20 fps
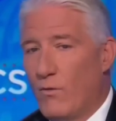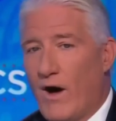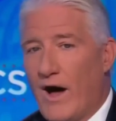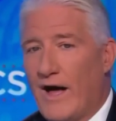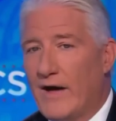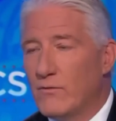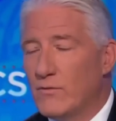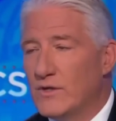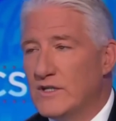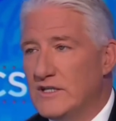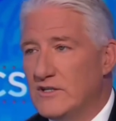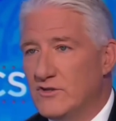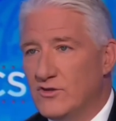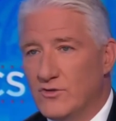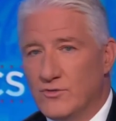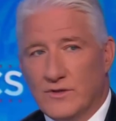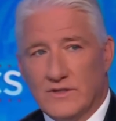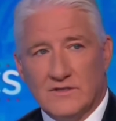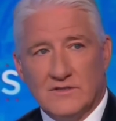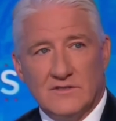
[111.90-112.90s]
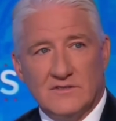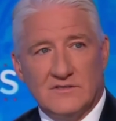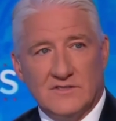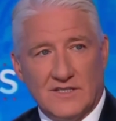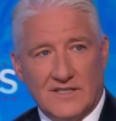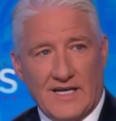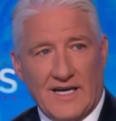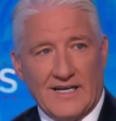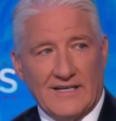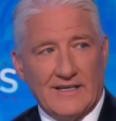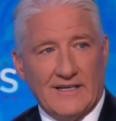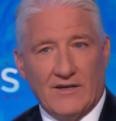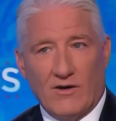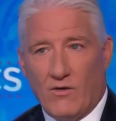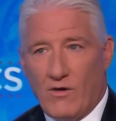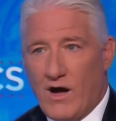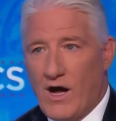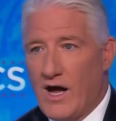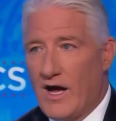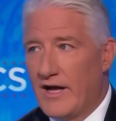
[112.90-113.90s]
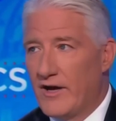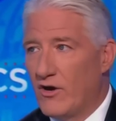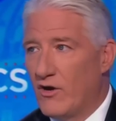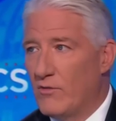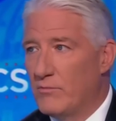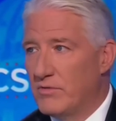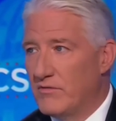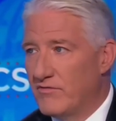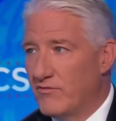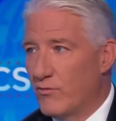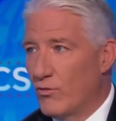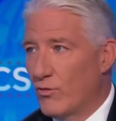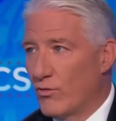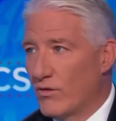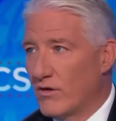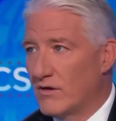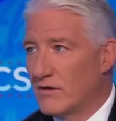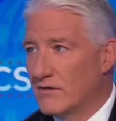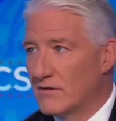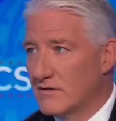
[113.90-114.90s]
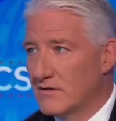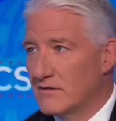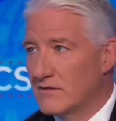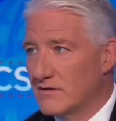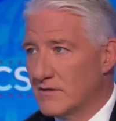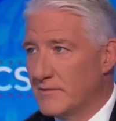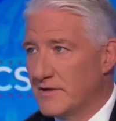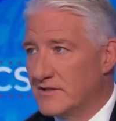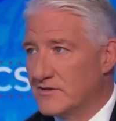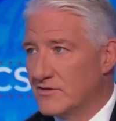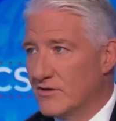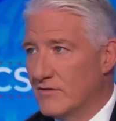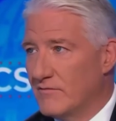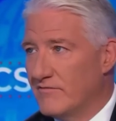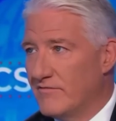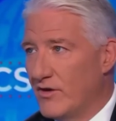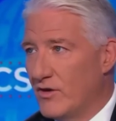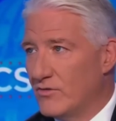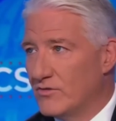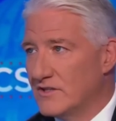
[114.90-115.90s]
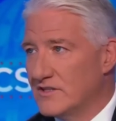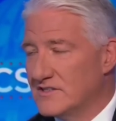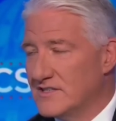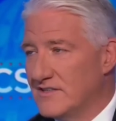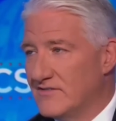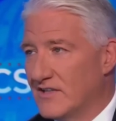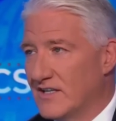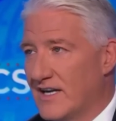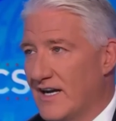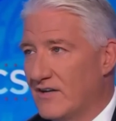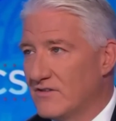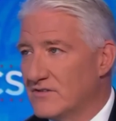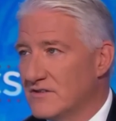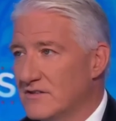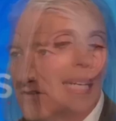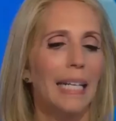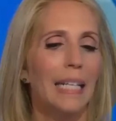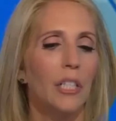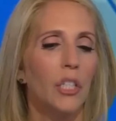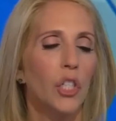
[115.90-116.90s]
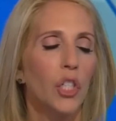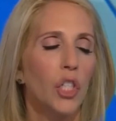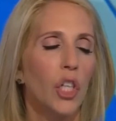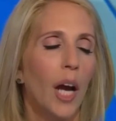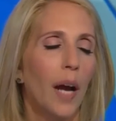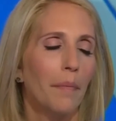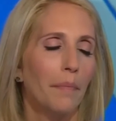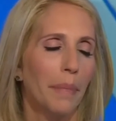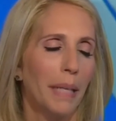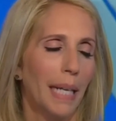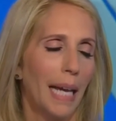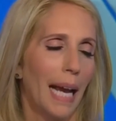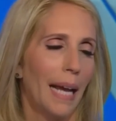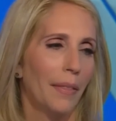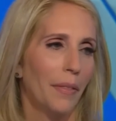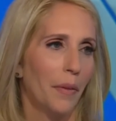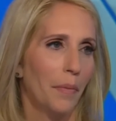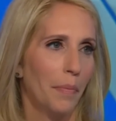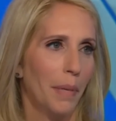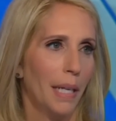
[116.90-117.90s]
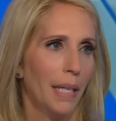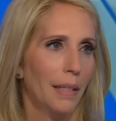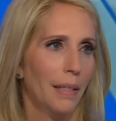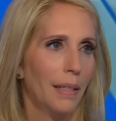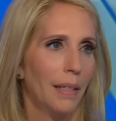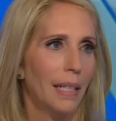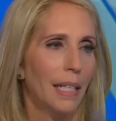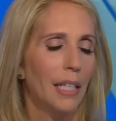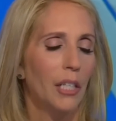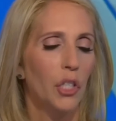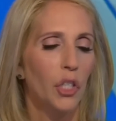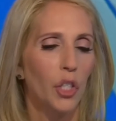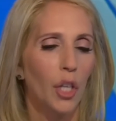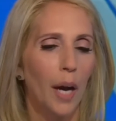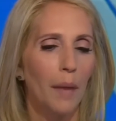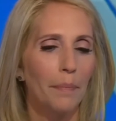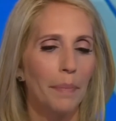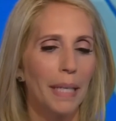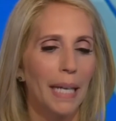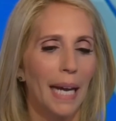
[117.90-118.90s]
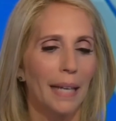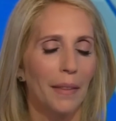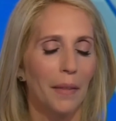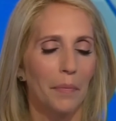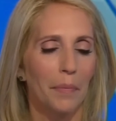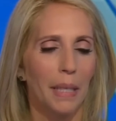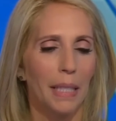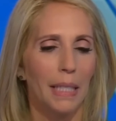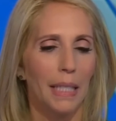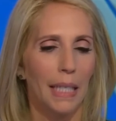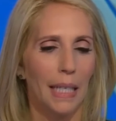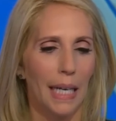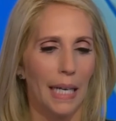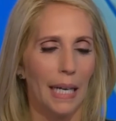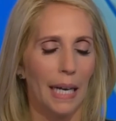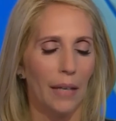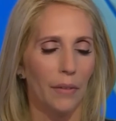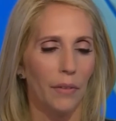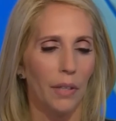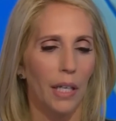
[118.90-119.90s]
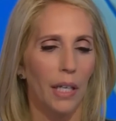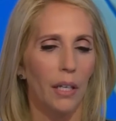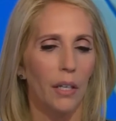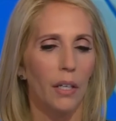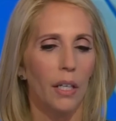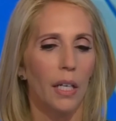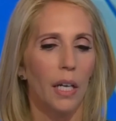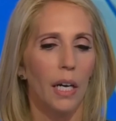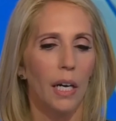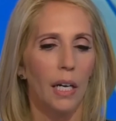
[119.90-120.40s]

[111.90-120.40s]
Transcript: Why would he do it tonight in Ohio before the midterm vote is even counted? He is chomping at the bit. He's chomping at the bit to get out there